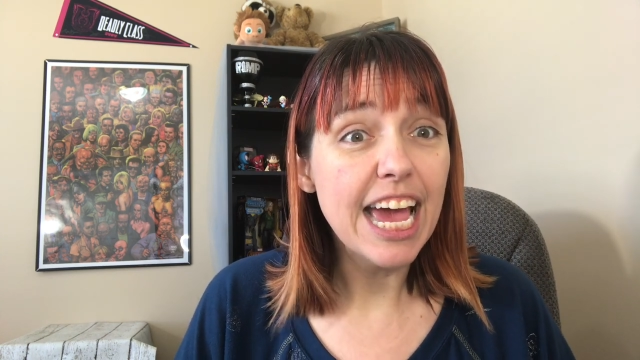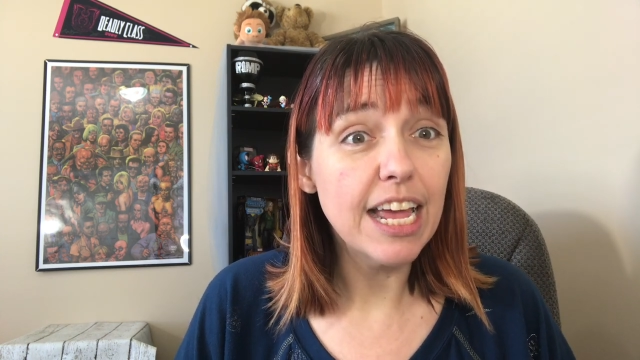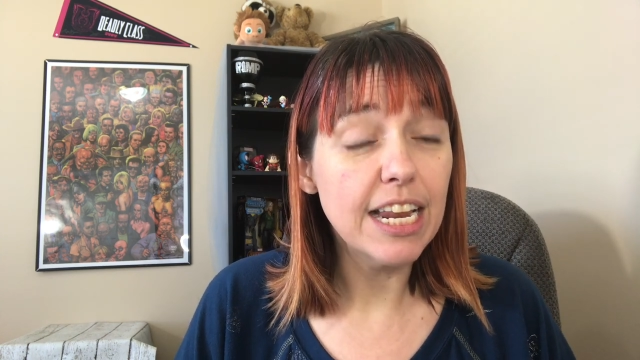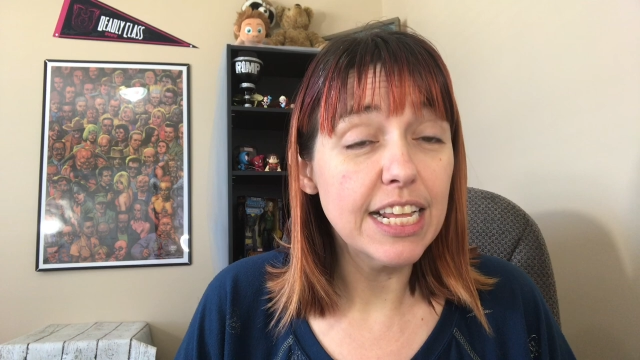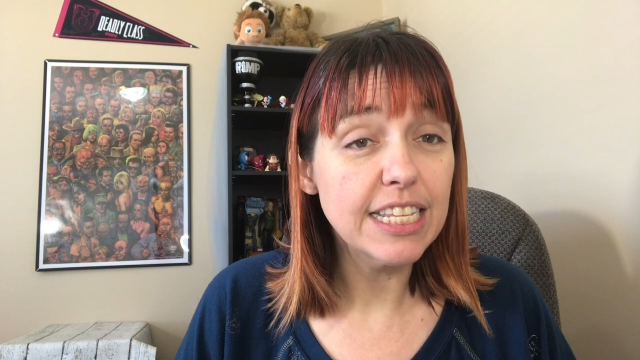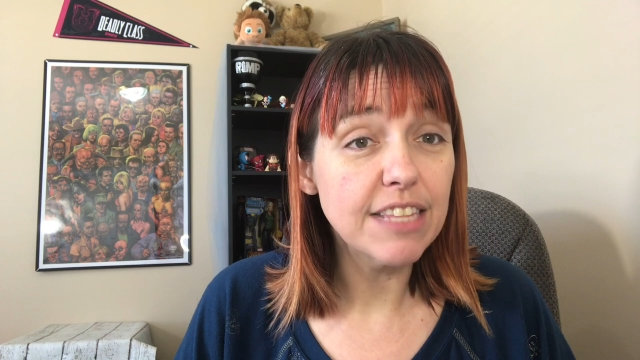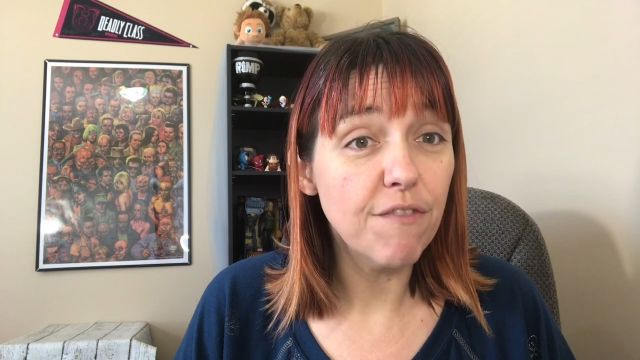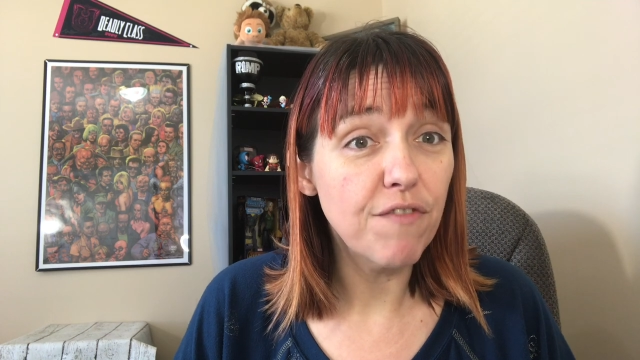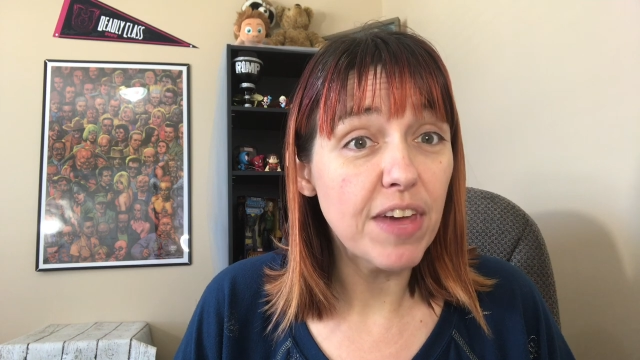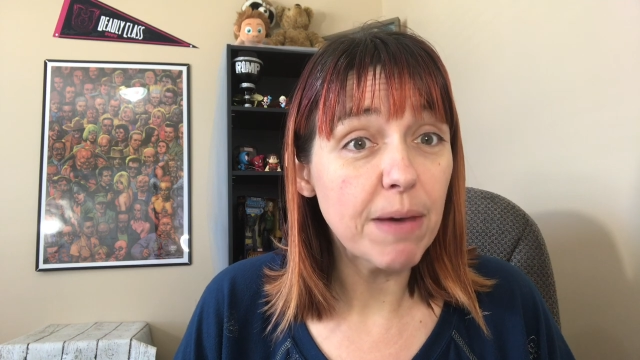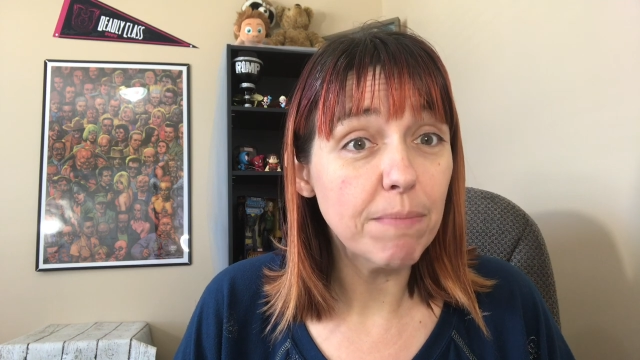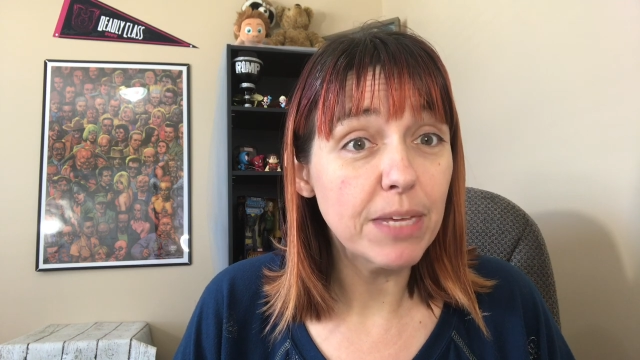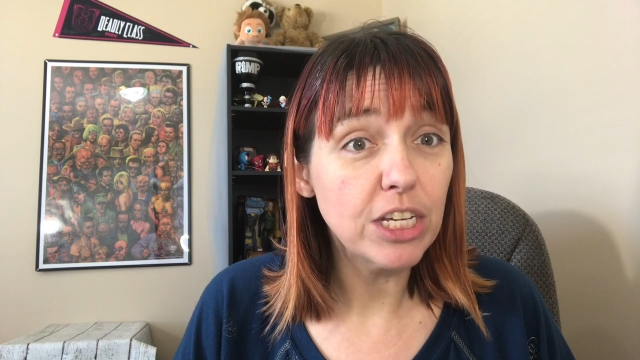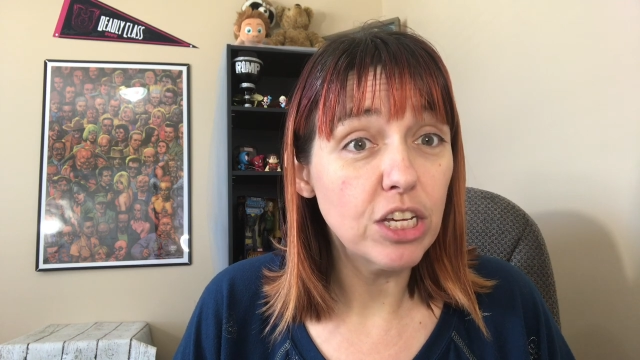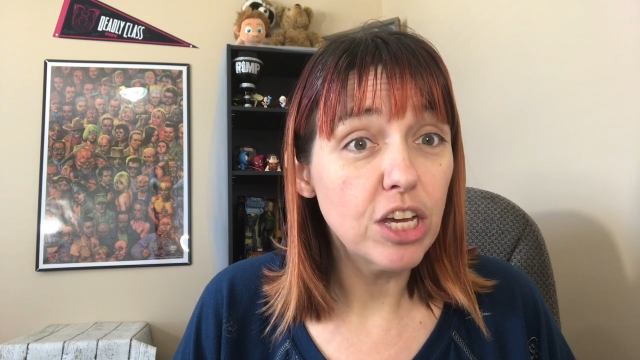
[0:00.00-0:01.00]
and is the
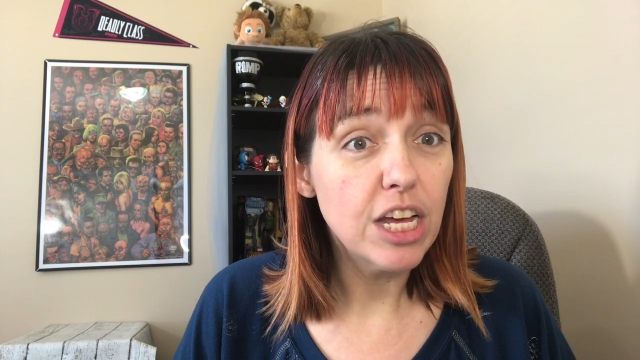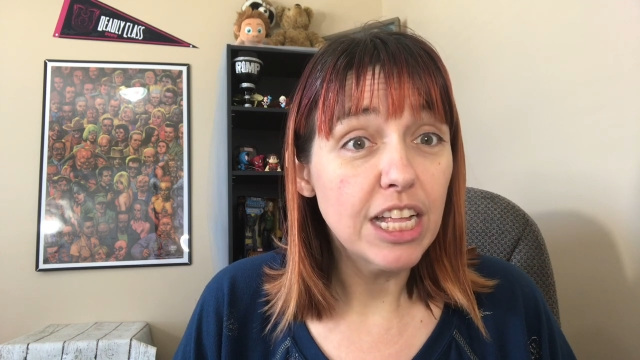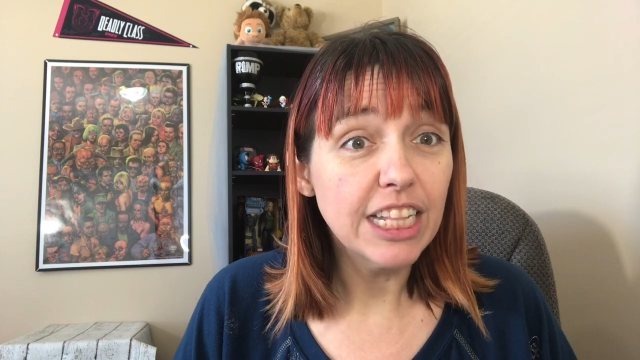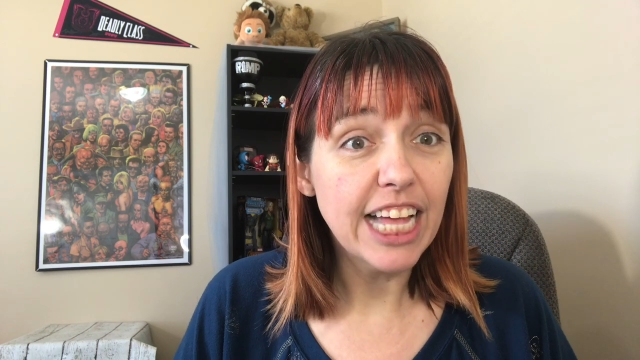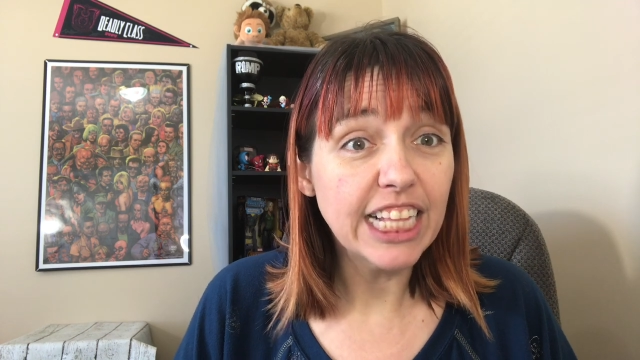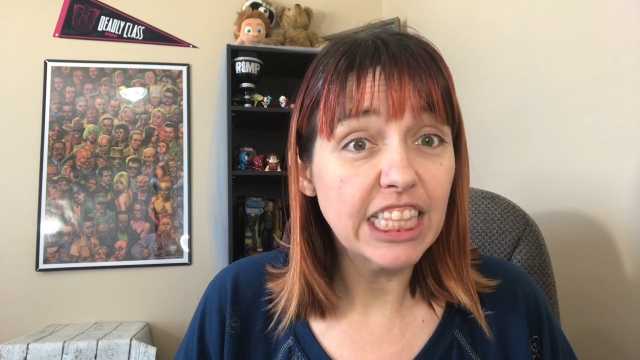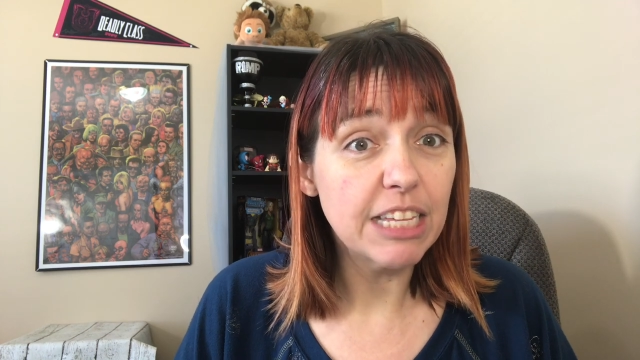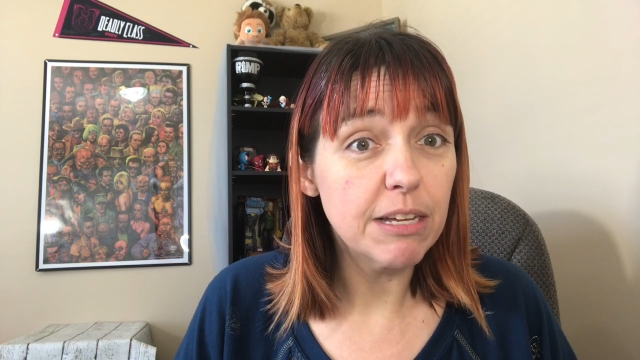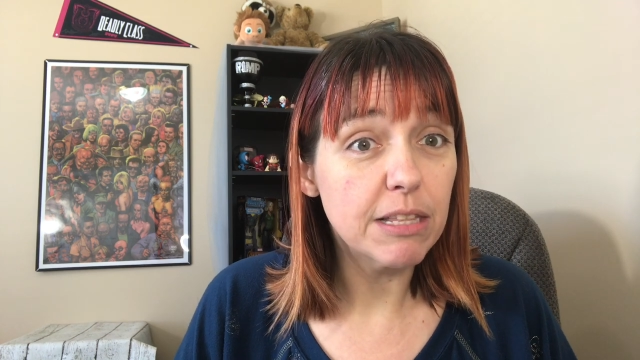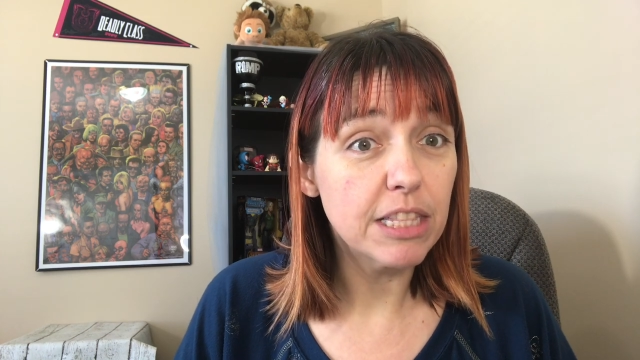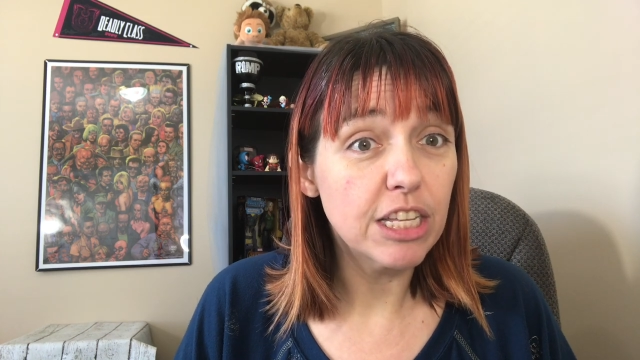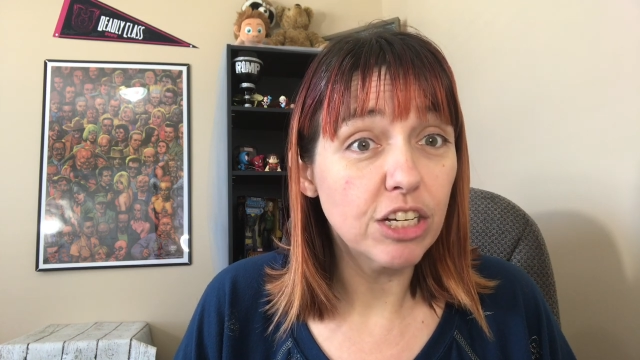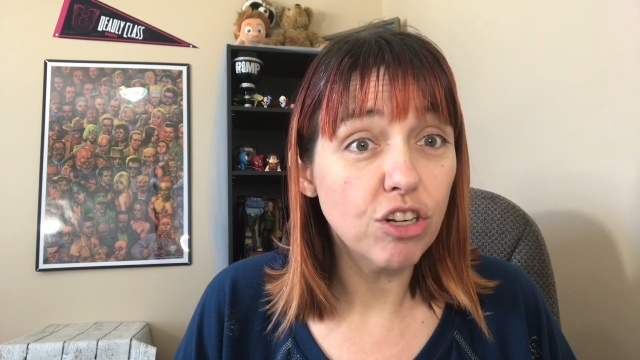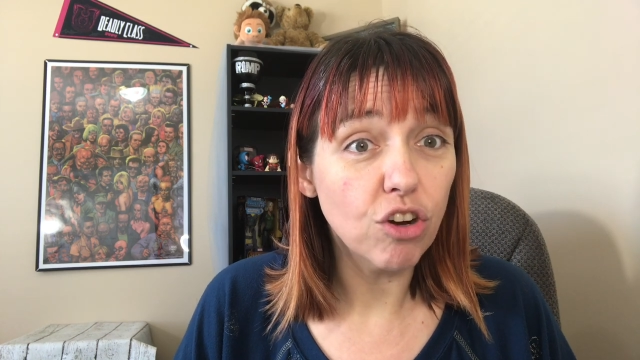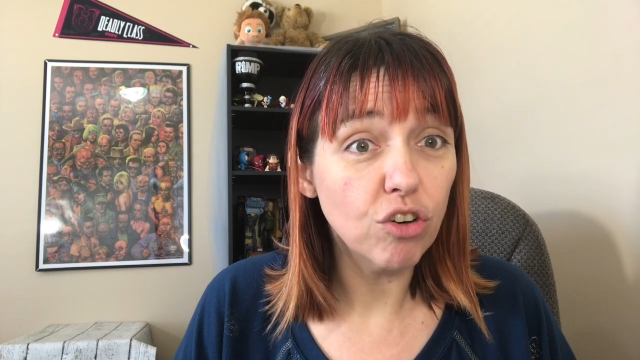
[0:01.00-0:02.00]
family like the
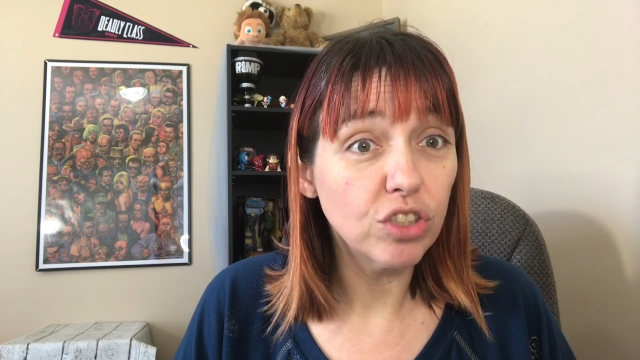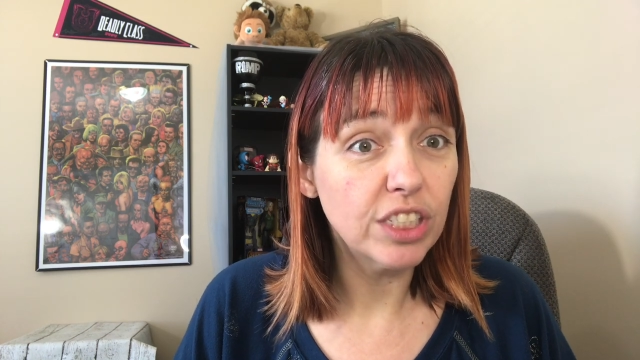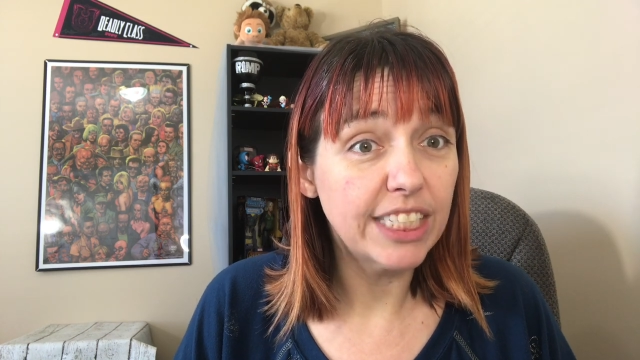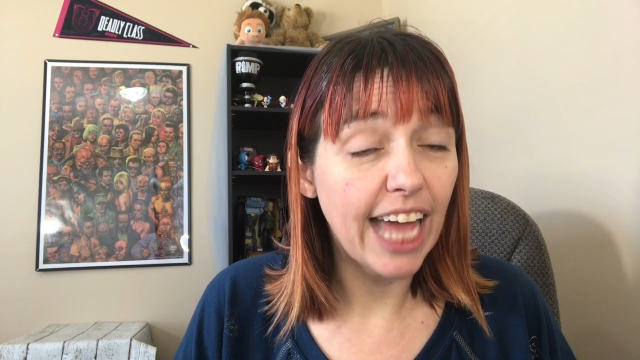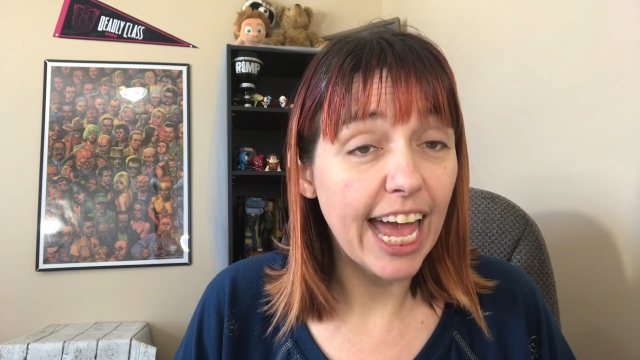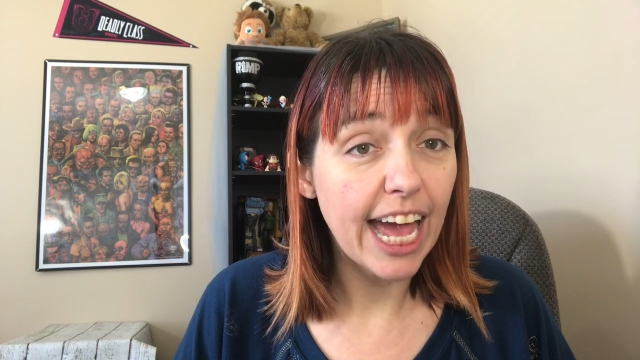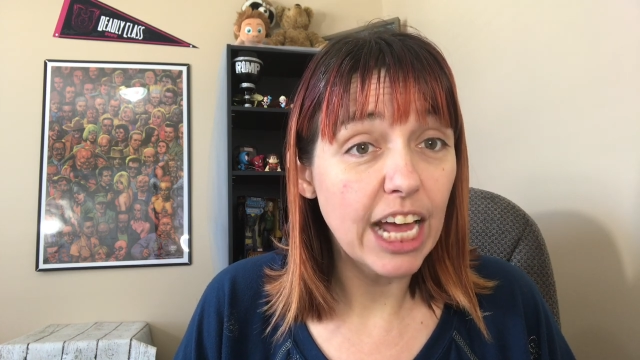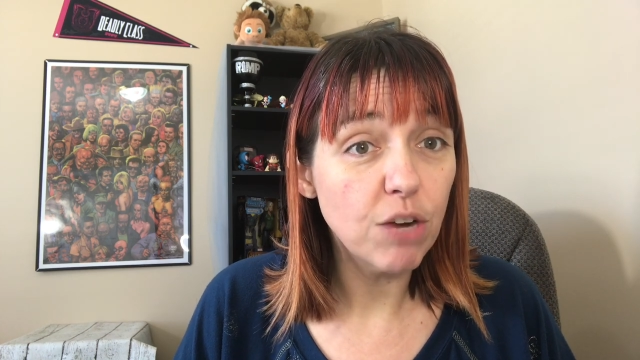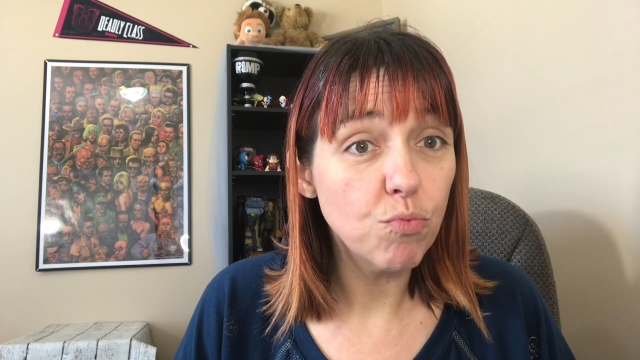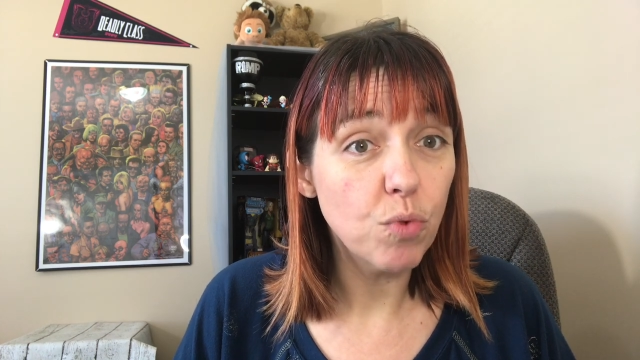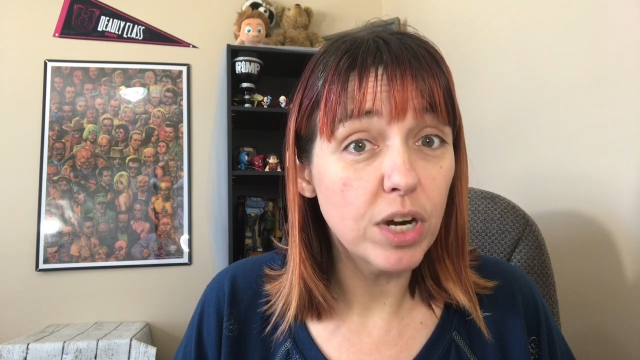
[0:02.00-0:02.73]
the girl's dad